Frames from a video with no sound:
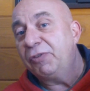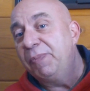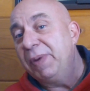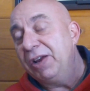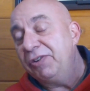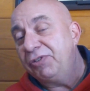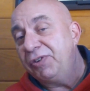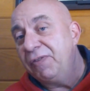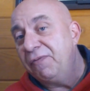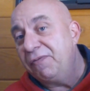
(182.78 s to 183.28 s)

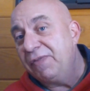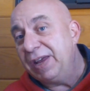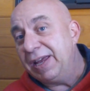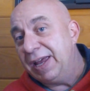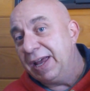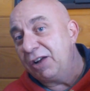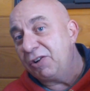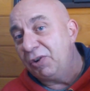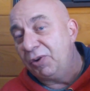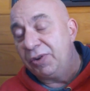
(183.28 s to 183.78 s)
expensive
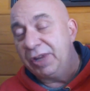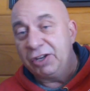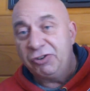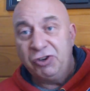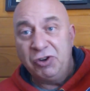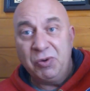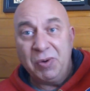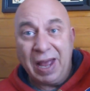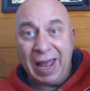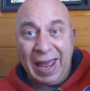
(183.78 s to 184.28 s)
vehicle
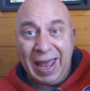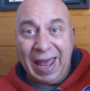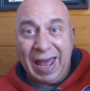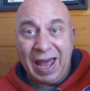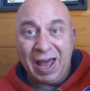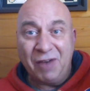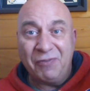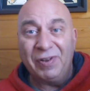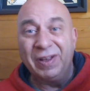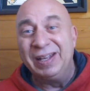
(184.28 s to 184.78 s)
that you
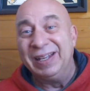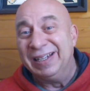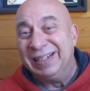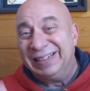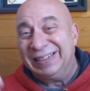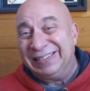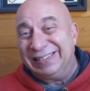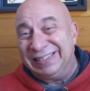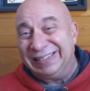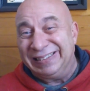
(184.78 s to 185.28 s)
have,
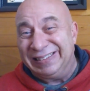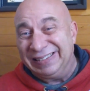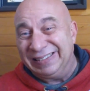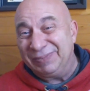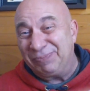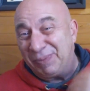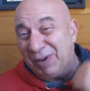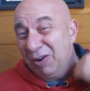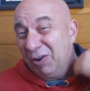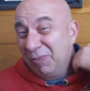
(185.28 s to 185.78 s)

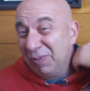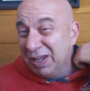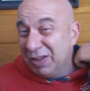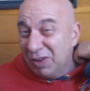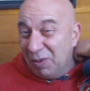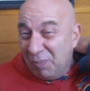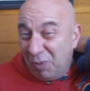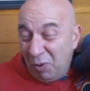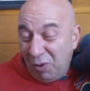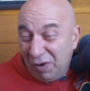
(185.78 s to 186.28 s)
probably a
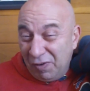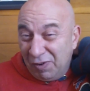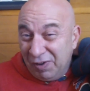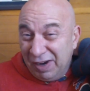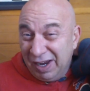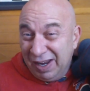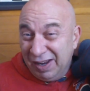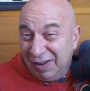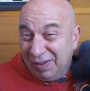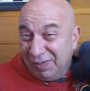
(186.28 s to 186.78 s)

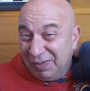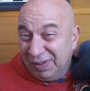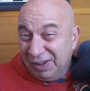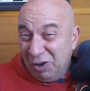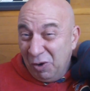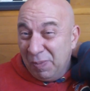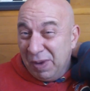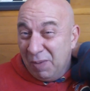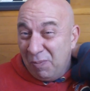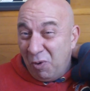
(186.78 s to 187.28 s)

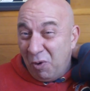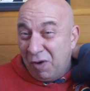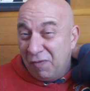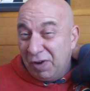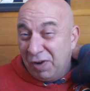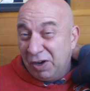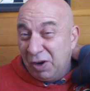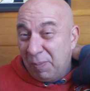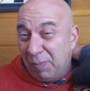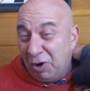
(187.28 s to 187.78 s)
little bit more
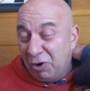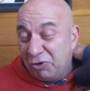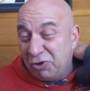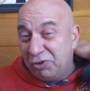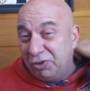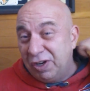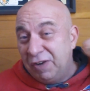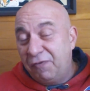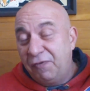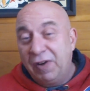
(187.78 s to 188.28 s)
of an
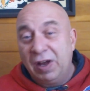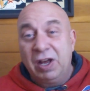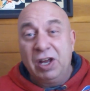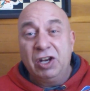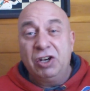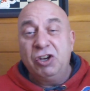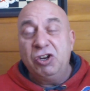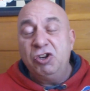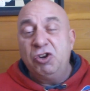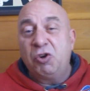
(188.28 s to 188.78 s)
emergency
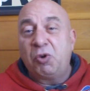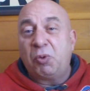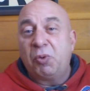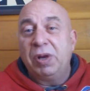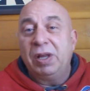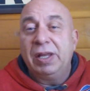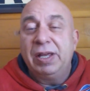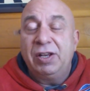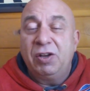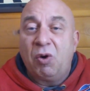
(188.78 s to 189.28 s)
fund you're
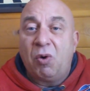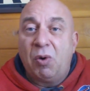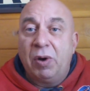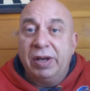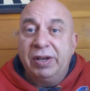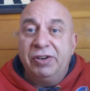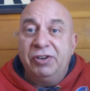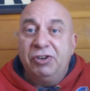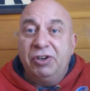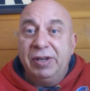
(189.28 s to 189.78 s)
really
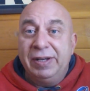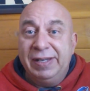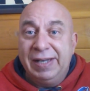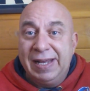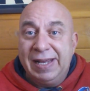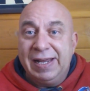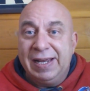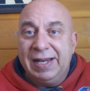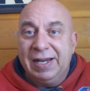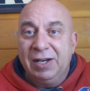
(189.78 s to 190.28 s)
going to
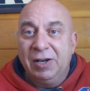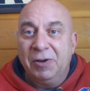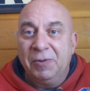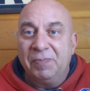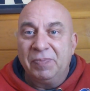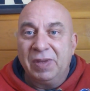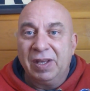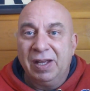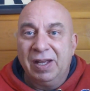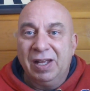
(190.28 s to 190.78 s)
need.
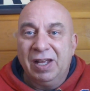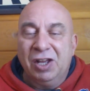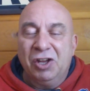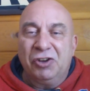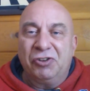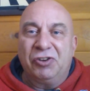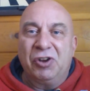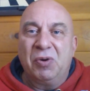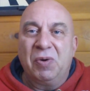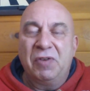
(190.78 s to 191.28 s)

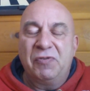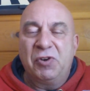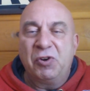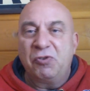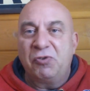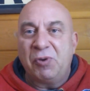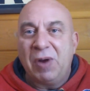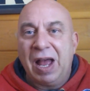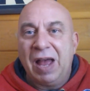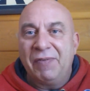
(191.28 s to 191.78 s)
So if
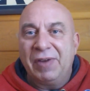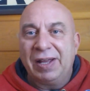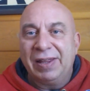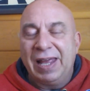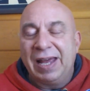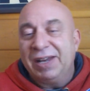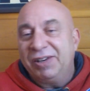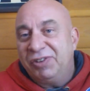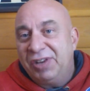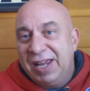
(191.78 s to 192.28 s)
you're driving
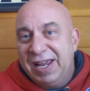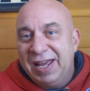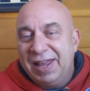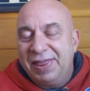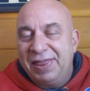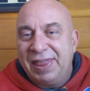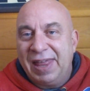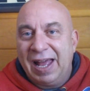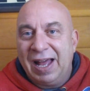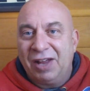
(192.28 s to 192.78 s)
that
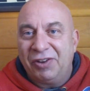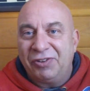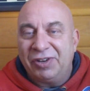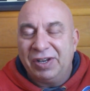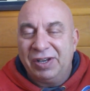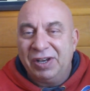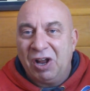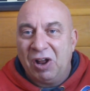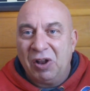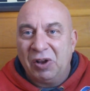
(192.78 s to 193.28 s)

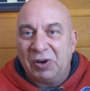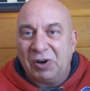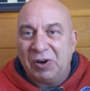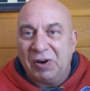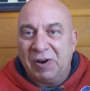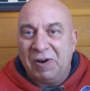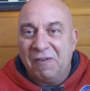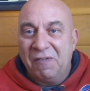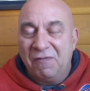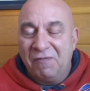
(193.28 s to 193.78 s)

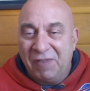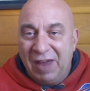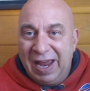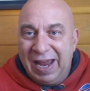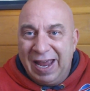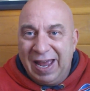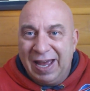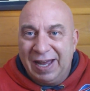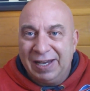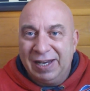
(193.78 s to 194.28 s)
$10,000
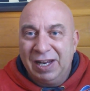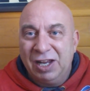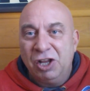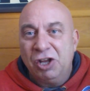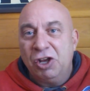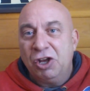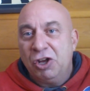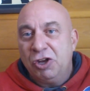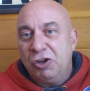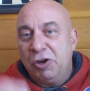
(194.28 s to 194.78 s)
van,
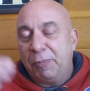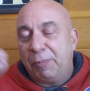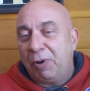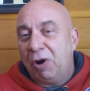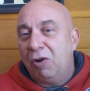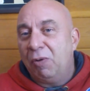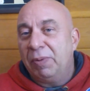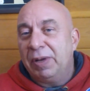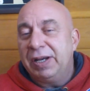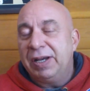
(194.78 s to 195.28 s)
you
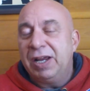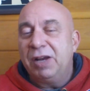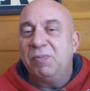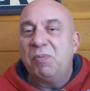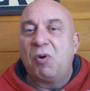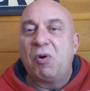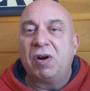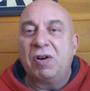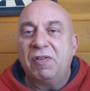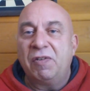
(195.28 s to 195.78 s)
probably need
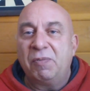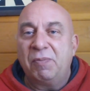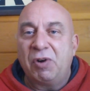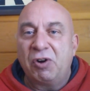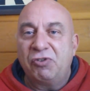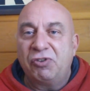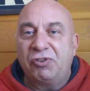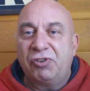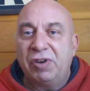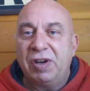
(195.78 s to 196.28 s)
more of an
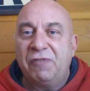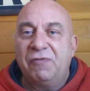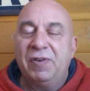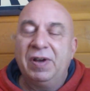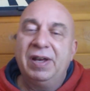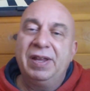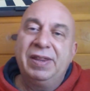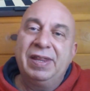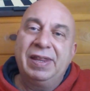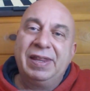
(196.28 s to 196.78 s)
emergency
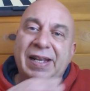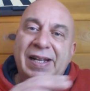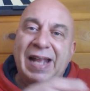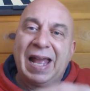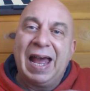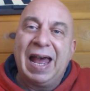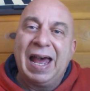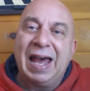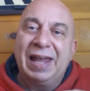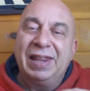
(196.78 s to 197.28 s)
fund than the
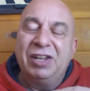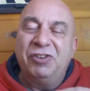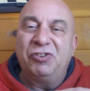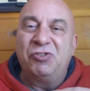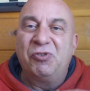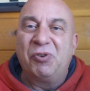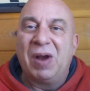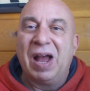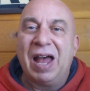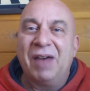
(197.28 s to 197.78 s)
guy
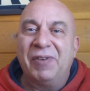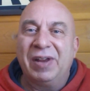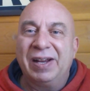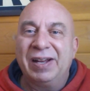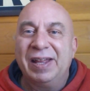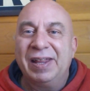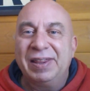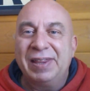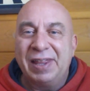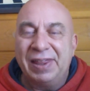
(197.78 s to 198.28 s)
that's
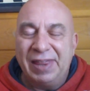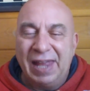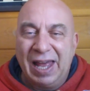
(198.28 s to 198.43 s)
driving the